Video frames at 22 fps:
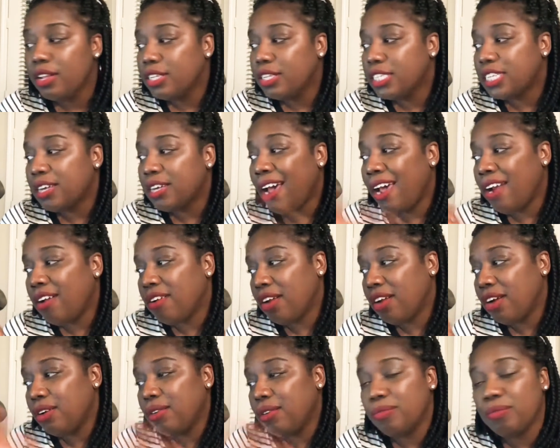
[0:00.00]
So I don't
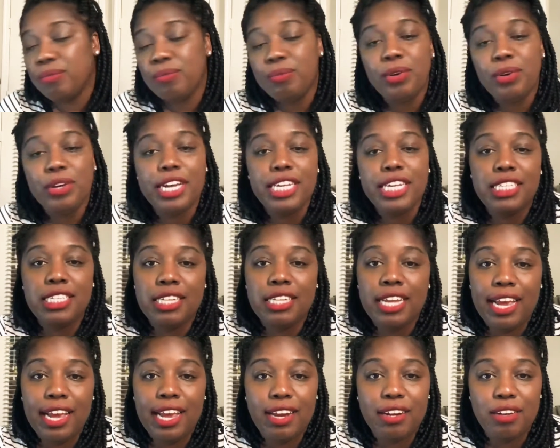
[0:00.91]
know. We'll get to
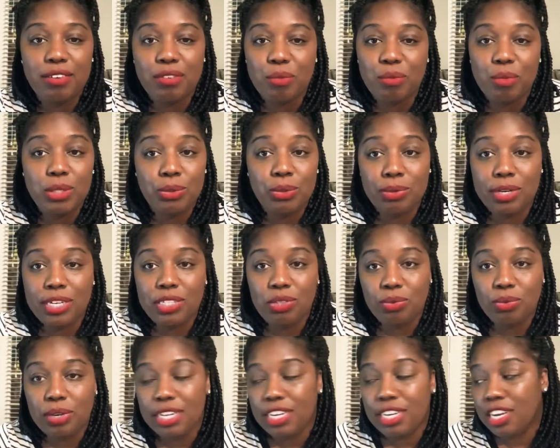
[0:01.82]
that when
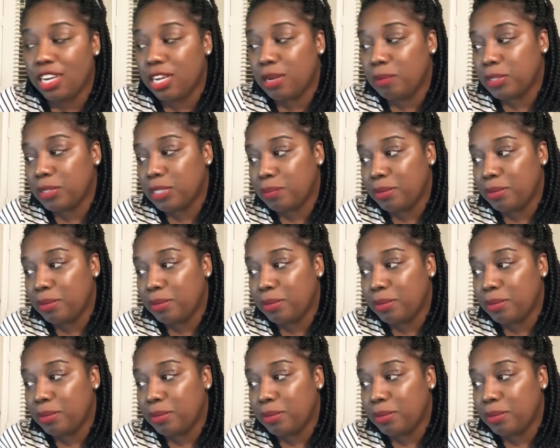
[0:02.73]
2020 comes.